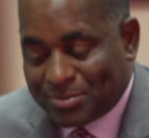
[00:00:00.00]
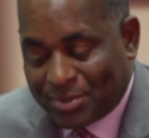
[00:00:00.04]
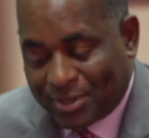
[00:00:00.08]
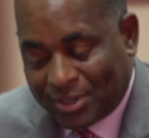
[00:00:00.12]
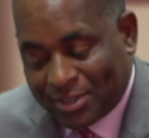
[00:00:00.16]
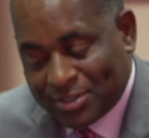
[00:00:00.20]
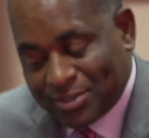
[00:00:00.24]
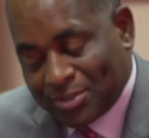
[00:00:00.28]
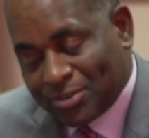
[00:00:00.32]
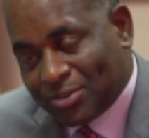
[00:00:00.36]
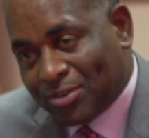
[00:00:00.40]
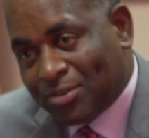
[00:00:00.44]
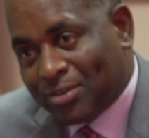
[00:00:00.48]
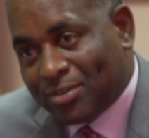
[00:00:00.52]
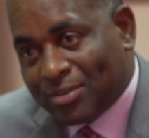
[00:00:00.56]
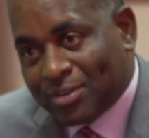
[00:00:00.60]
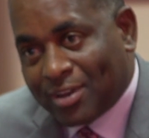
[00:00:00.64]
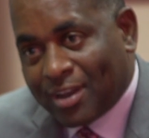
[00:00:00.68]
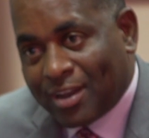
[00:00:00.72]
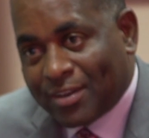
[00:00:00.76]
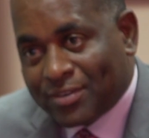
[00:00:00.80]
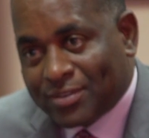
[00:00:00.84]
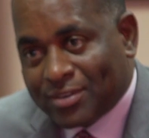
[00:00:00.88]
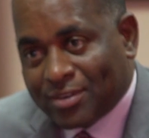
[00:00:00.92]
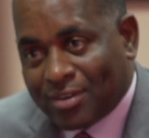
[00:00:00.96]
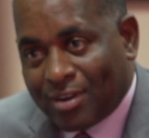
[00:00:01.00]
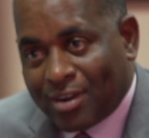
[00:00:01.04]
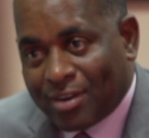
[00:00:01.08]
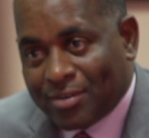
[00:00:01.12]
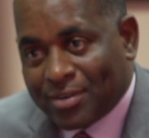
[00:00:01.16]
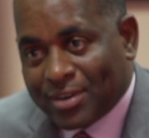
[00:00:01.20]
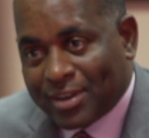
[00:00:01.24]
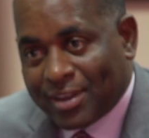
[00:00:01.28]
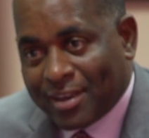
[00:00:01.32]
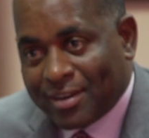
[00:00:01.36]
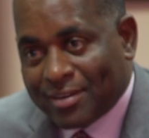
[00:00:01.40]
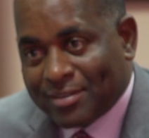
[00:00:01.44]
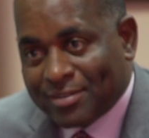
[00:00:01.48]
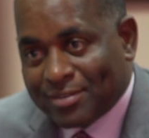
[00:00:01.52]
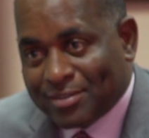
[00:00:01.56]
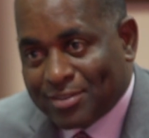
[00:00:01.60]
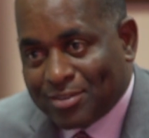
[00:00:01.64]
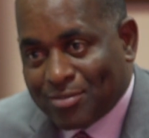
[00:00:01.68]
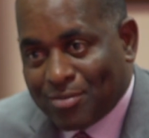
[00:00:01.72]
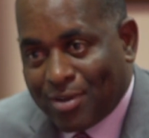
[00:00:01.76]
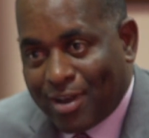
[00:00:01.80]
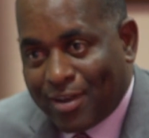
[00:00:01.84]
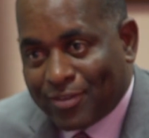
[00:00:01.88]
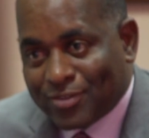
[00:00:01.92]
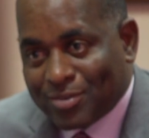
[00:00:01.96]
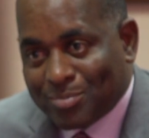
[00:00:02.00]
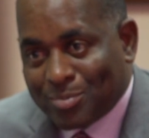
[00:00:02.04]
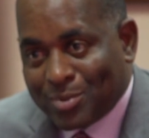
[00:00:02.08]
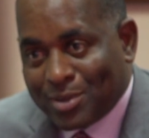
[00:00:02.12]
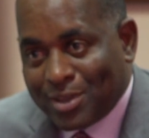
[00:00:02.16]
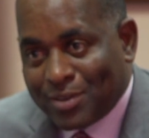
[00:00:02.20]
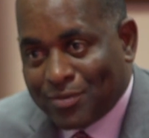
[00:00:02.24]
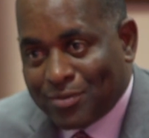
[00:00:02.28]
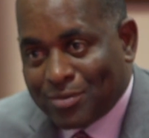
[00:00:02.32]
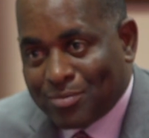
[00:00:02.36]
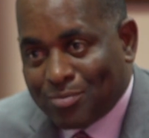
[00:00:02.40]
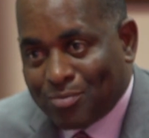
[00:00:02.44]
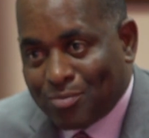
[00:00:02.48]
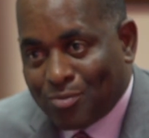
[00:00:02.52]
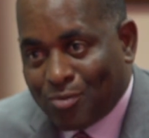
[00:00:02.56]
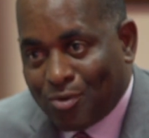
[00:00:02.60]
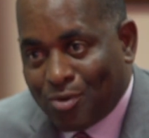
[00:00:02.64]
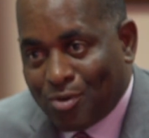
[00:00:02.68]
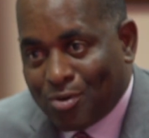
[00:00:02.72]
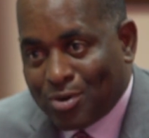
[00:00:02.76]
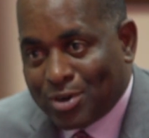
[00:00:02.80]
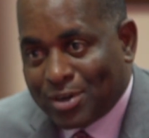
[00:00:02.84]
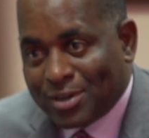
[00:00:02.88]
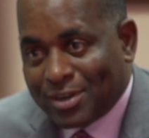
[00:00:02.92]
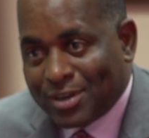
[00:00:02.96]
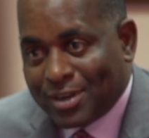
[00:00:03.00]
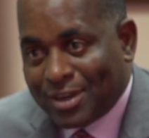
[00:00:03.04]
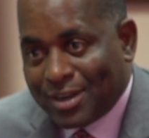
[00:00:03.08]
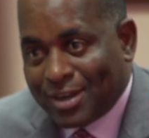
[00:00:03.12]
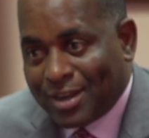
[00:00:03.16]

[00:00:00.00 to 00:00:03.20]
Because you know, after a hurricane, you have to be even more